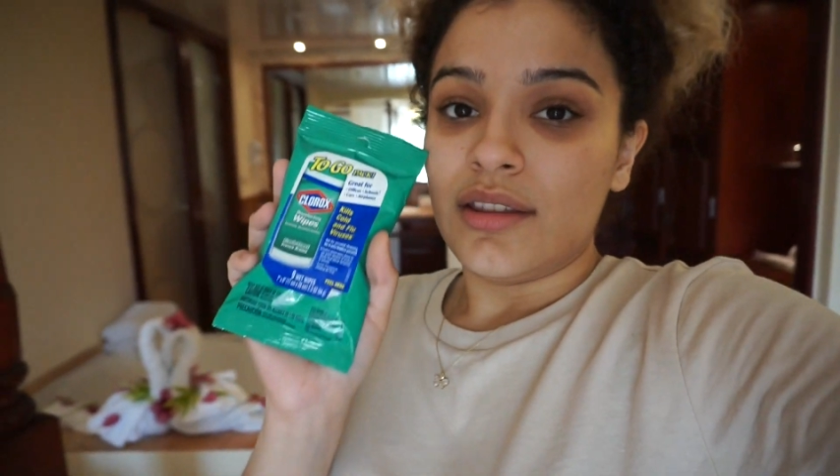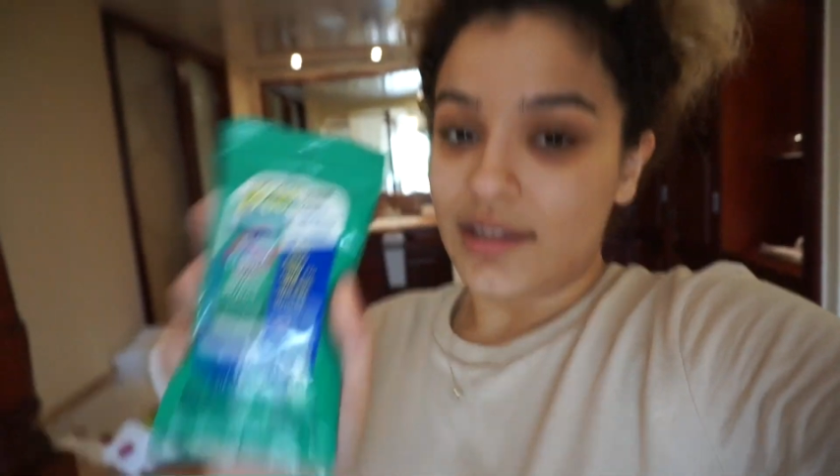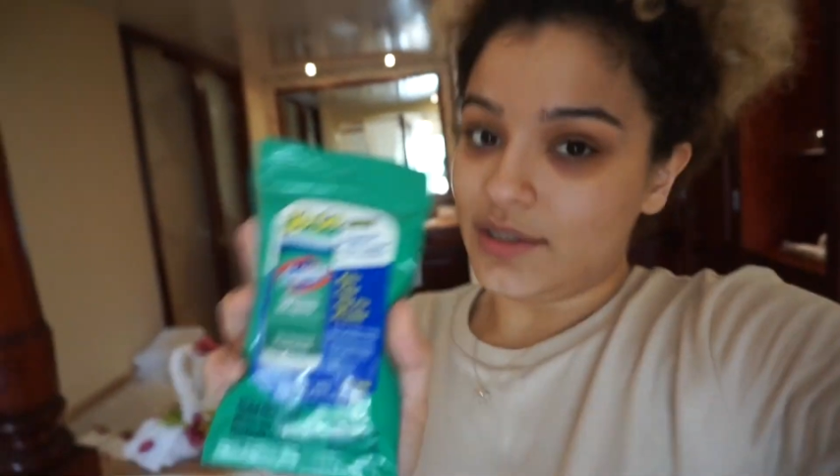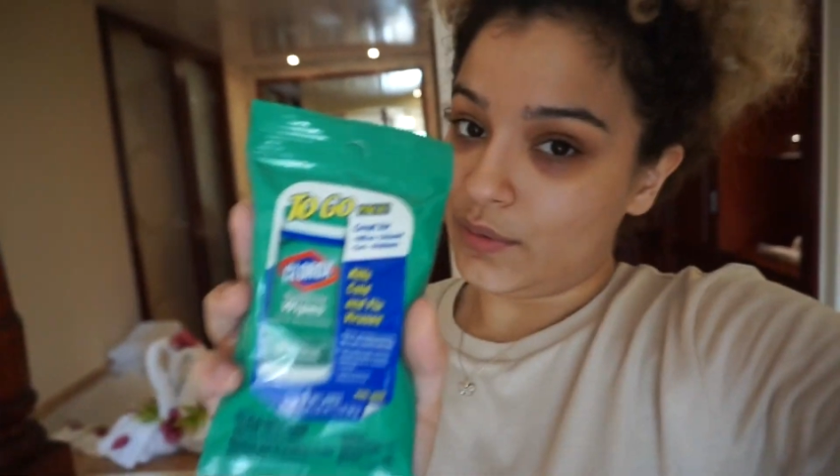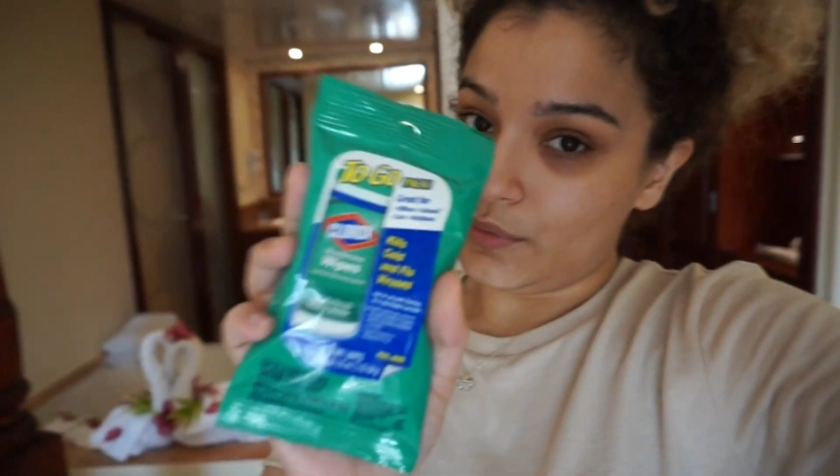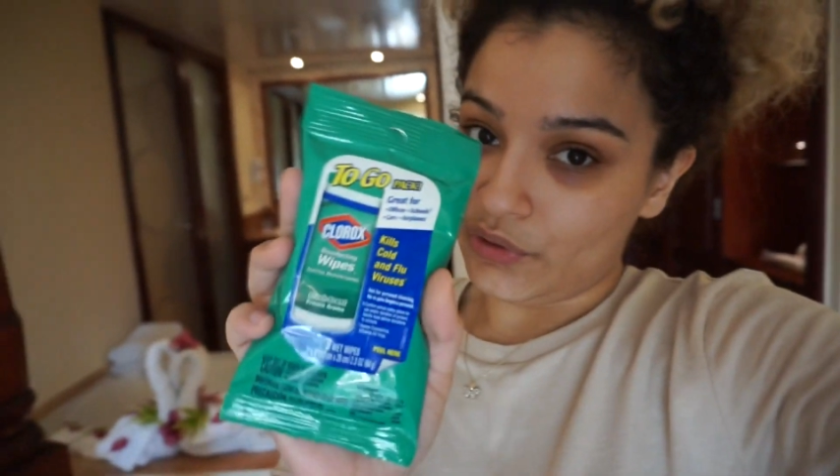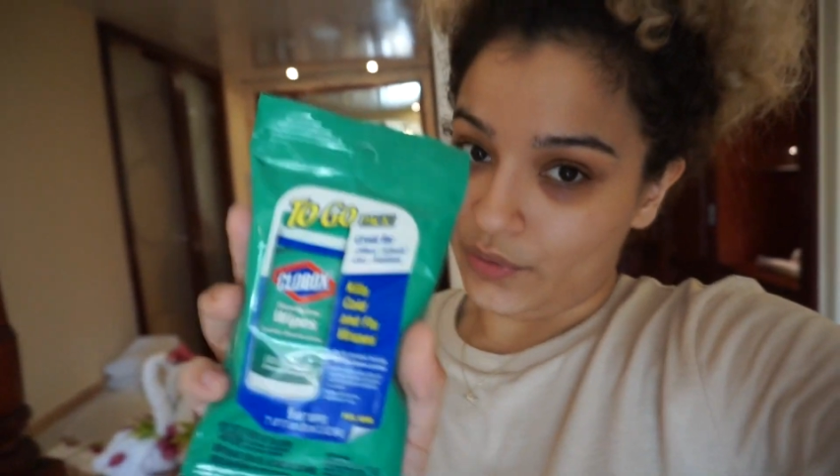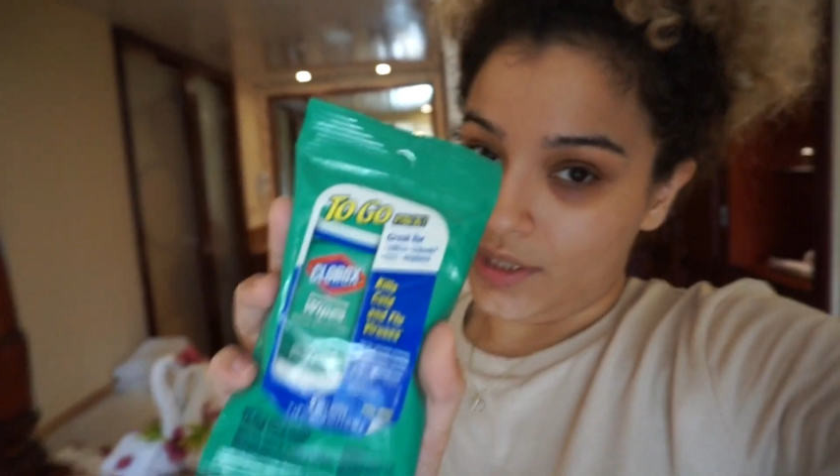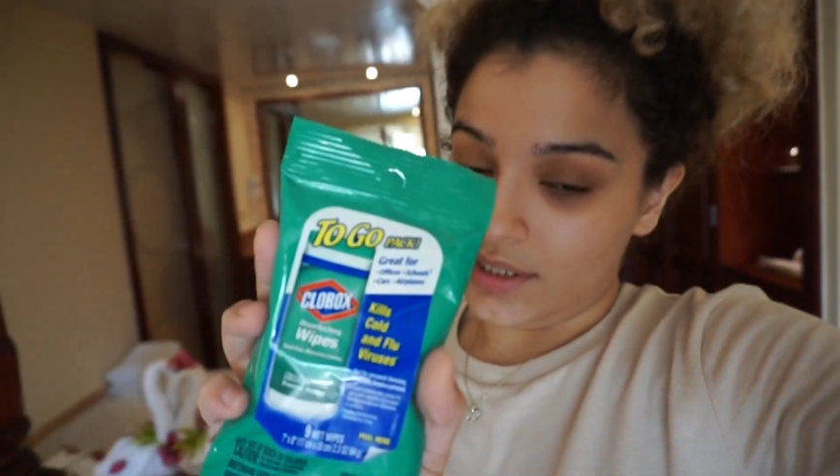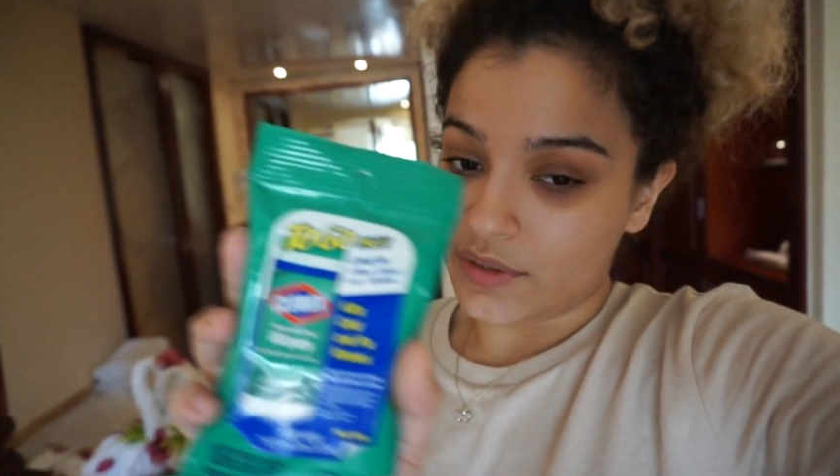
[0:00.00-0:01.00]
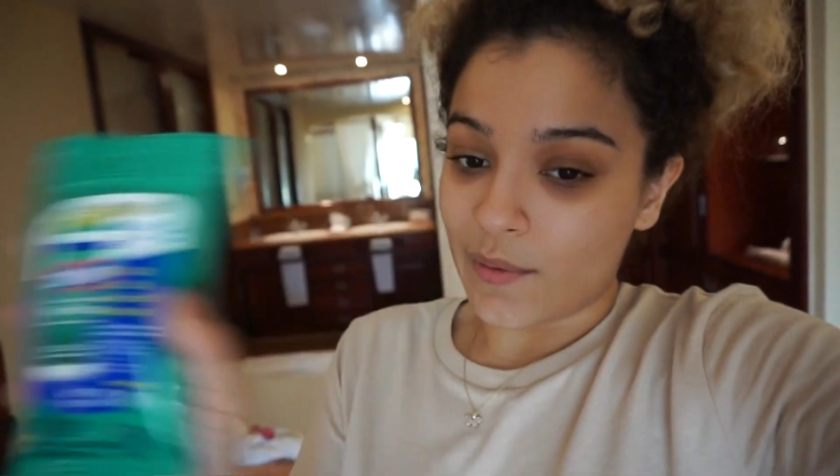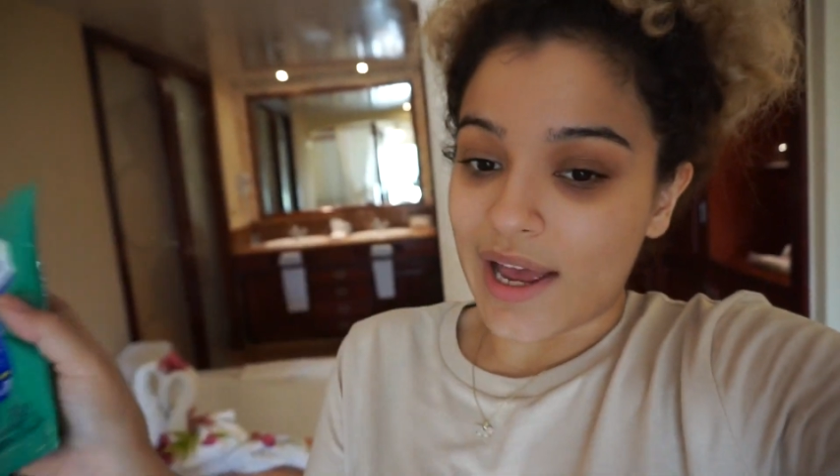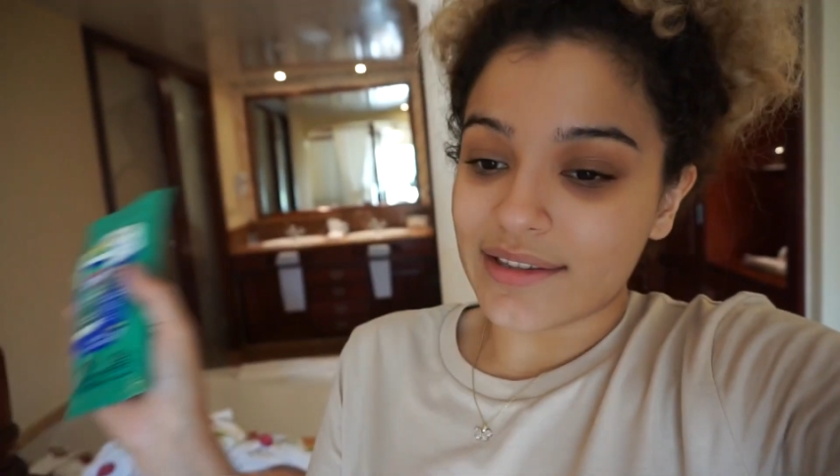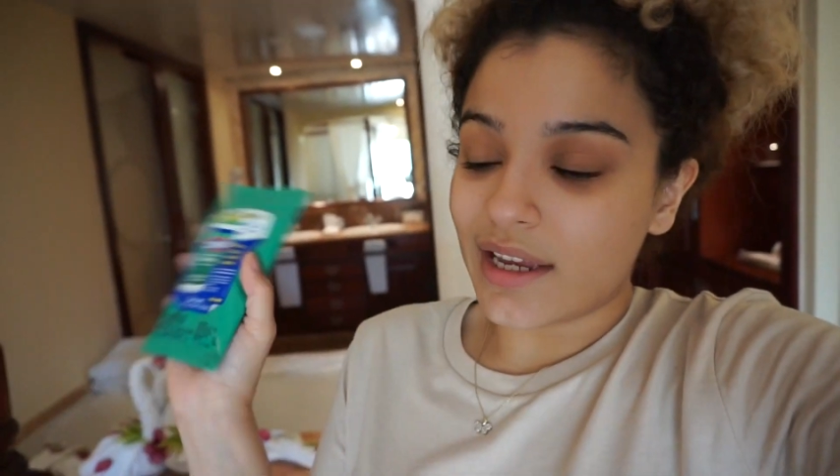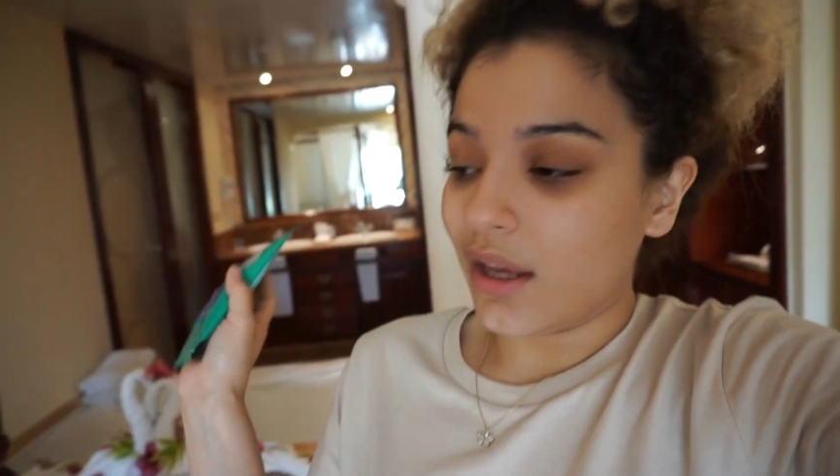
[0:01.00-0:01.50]
This is what you need. So
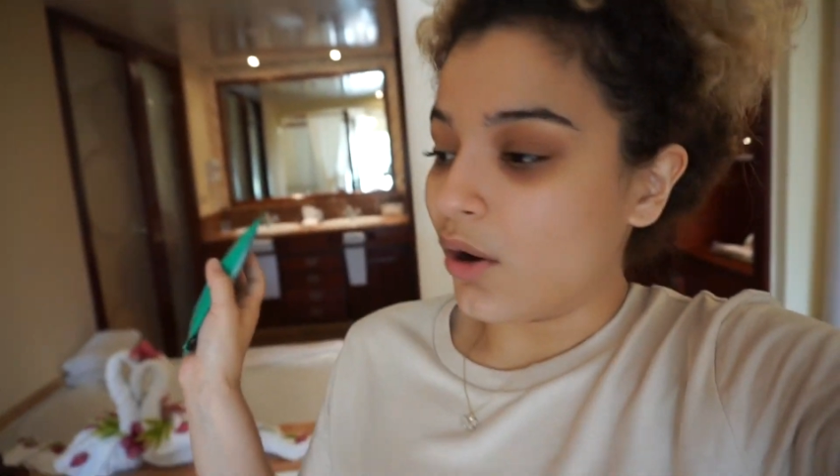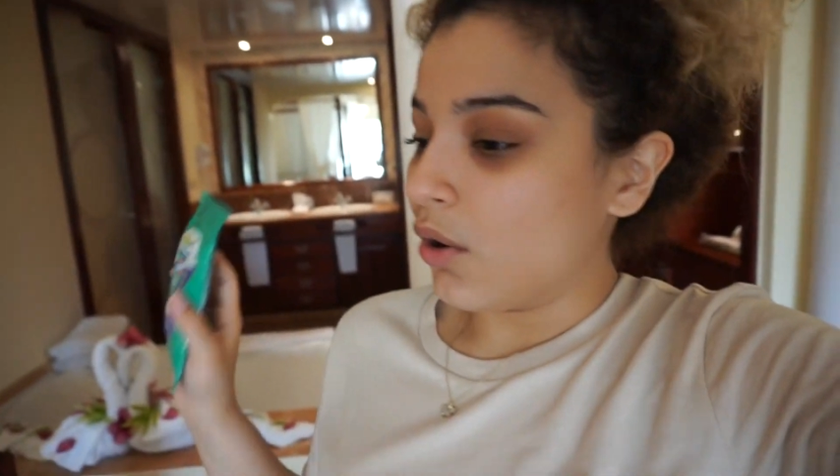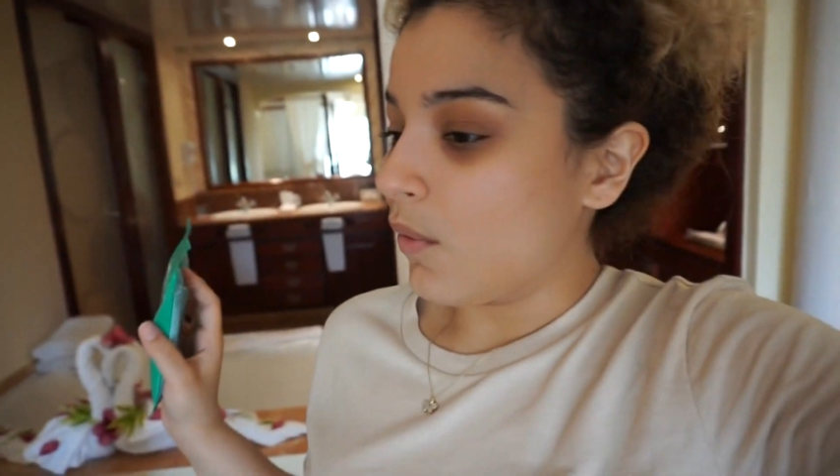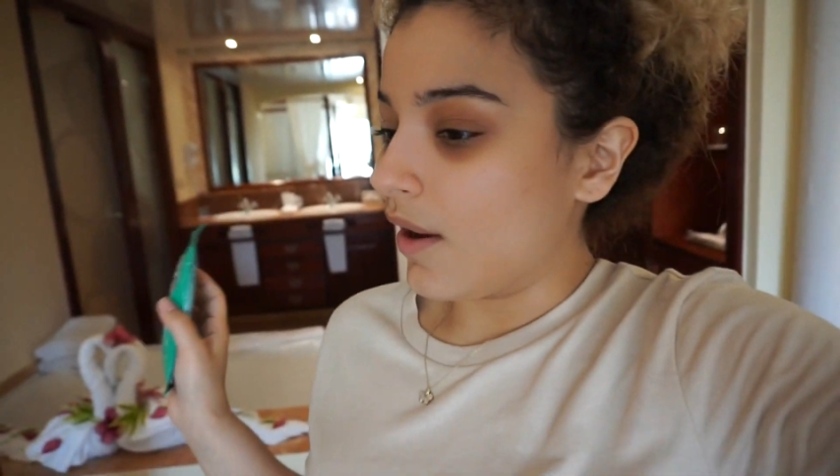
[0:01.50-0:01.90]
as I go,